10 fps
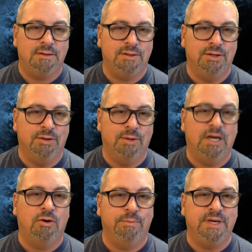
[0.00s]
You know,
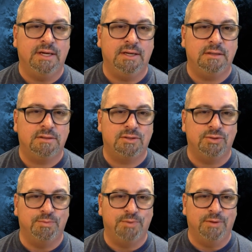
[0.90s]
help me
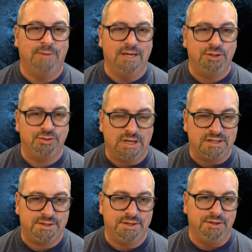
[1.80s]
to put my
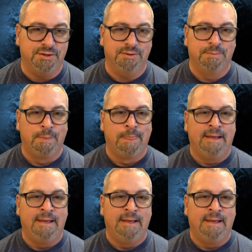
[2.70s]
trust in you.